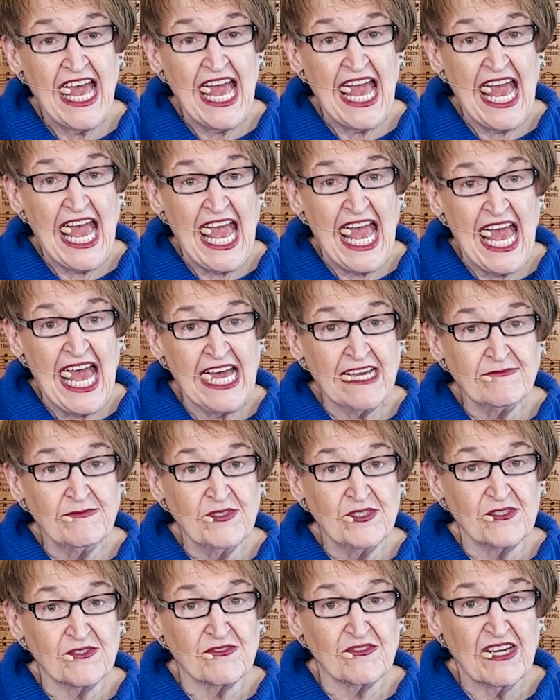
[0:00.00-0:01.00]

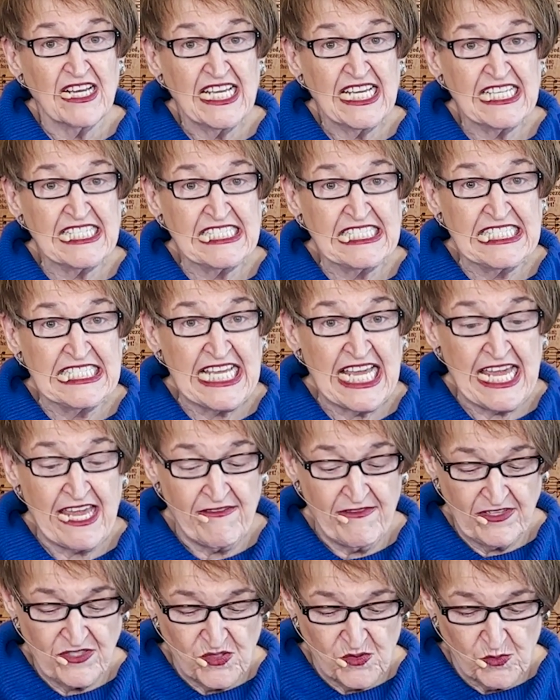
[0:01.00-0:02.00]
Abner is
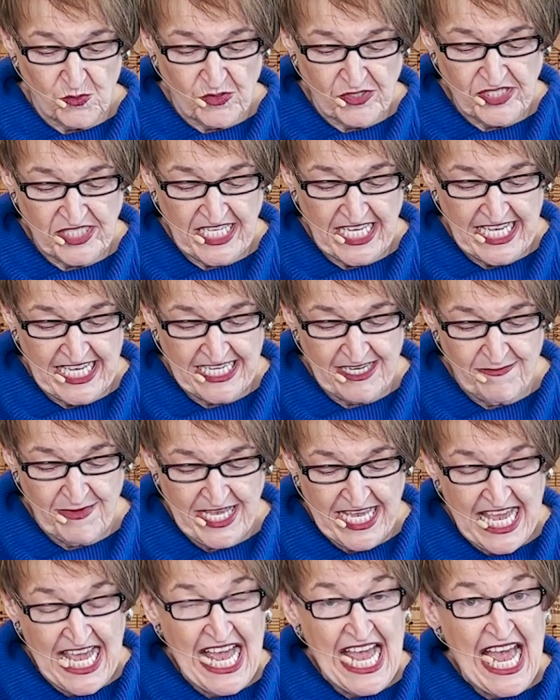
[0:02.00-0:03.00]
David's worst enemy,
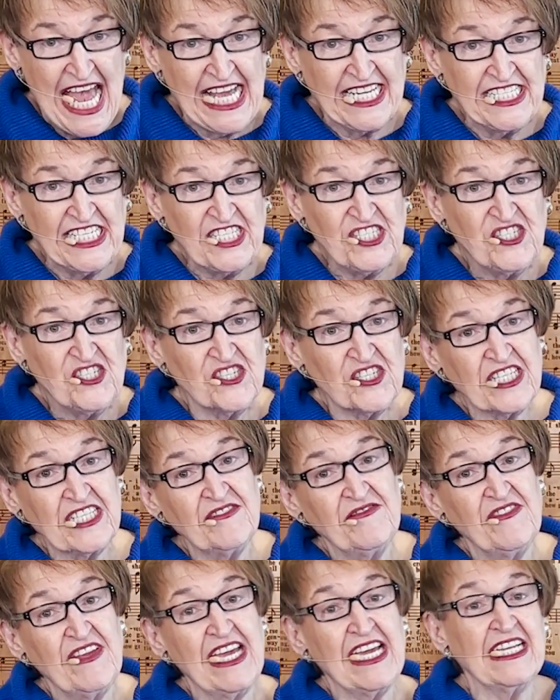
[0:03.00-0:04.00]
and he took
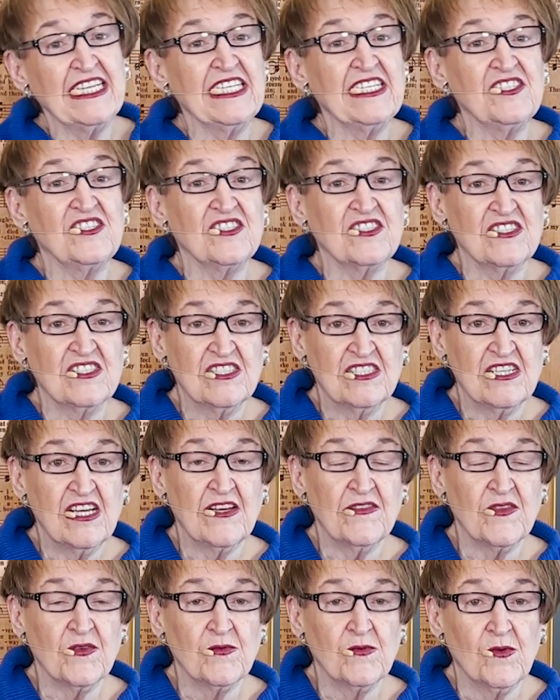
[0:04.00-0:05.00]
advantage of
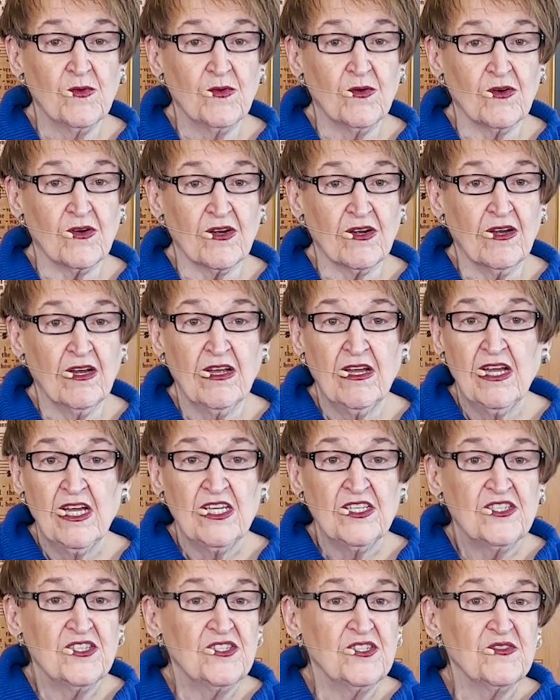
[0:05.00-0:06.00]
the war
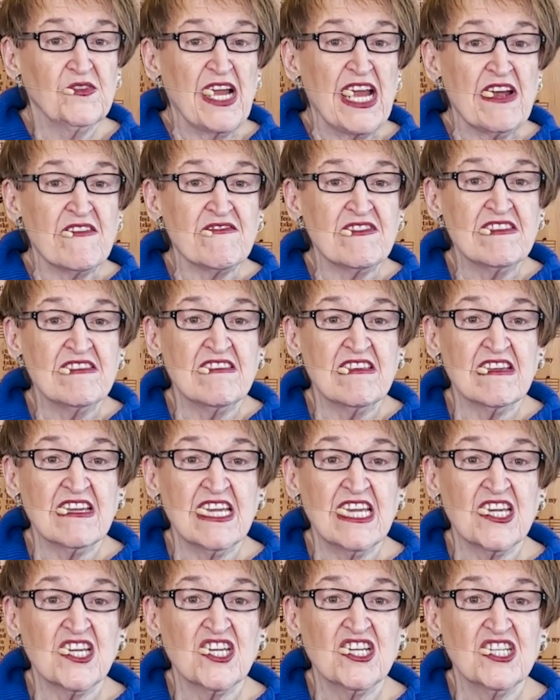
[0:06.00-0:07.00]
to do everything
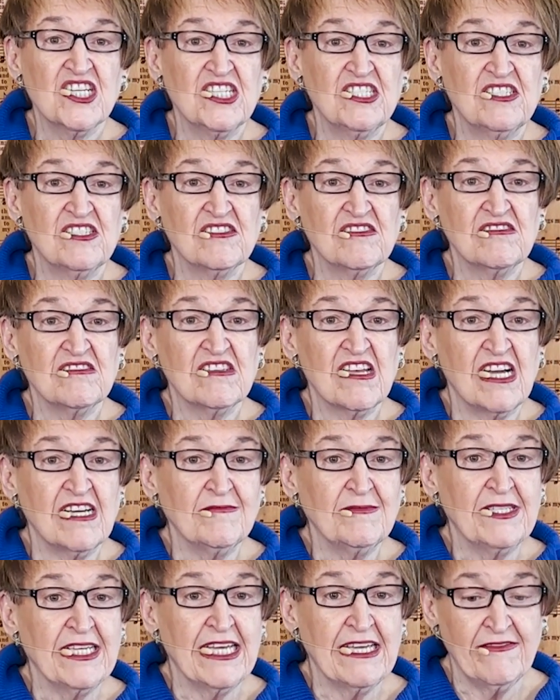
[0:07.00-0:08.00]
he could to stop
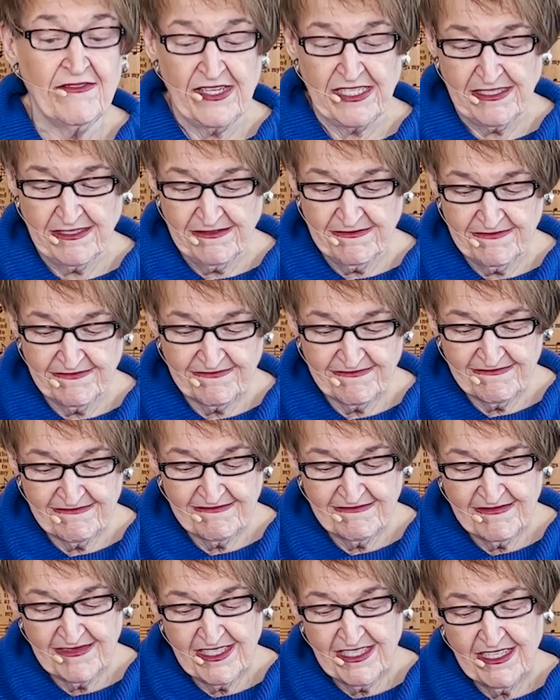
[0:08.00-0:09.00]
David.
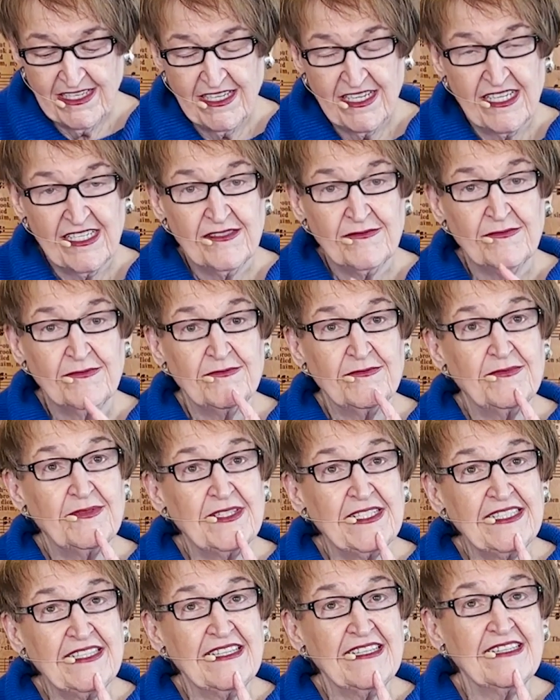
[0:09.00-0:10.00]

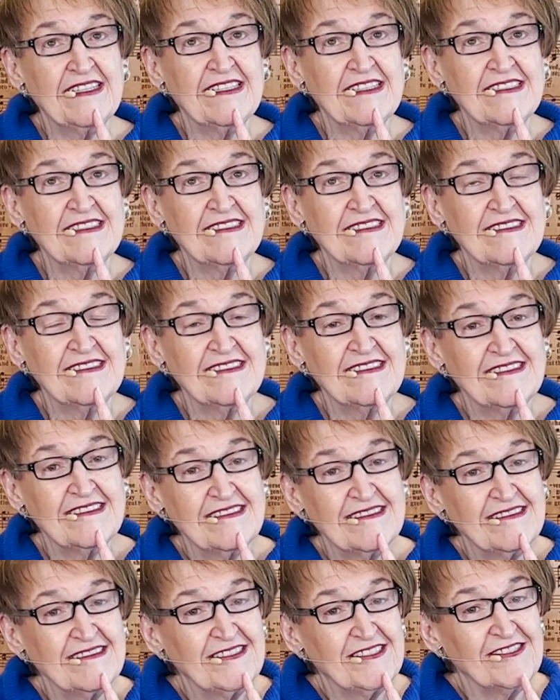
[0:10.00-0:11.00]
But
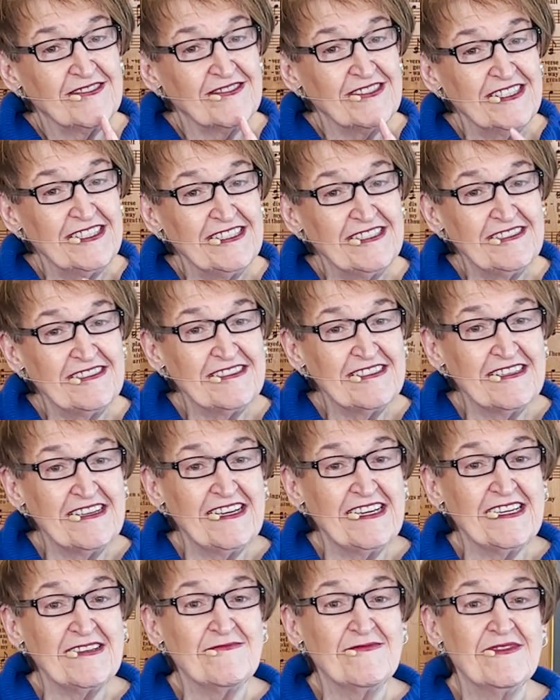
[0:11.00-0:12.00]
during this
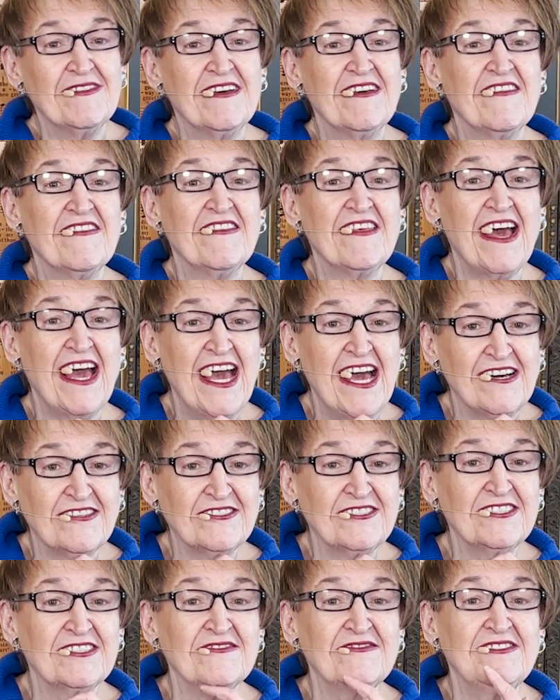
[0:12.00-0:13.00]
time, the
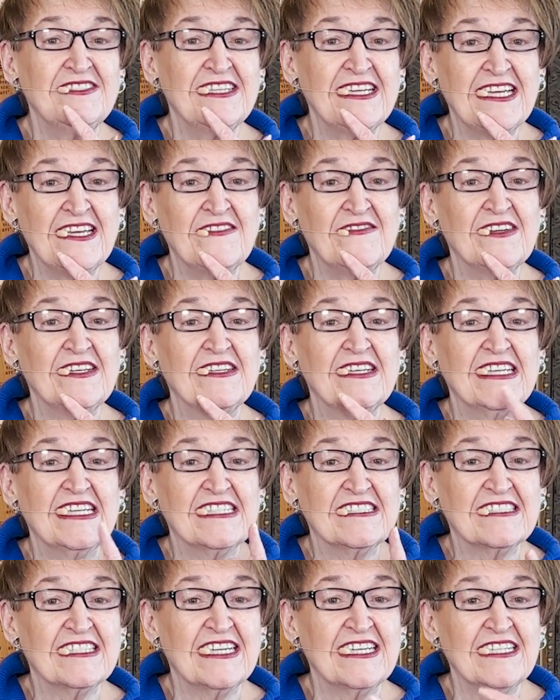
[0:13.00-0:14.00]
house of David
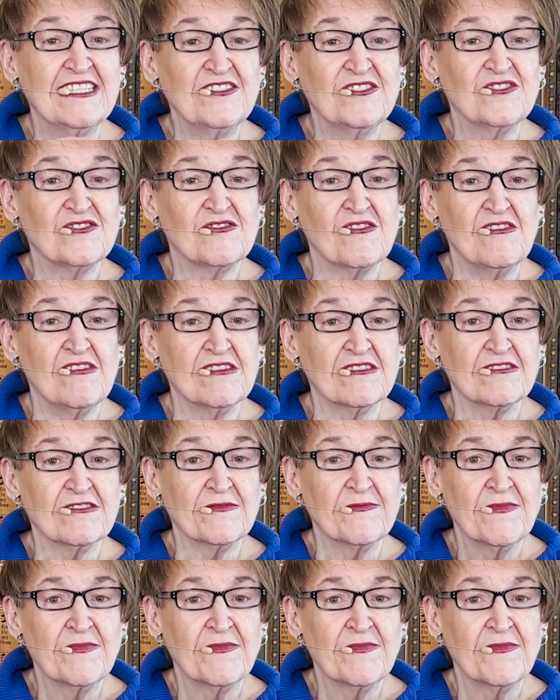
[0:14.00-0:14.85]
is getting stronger.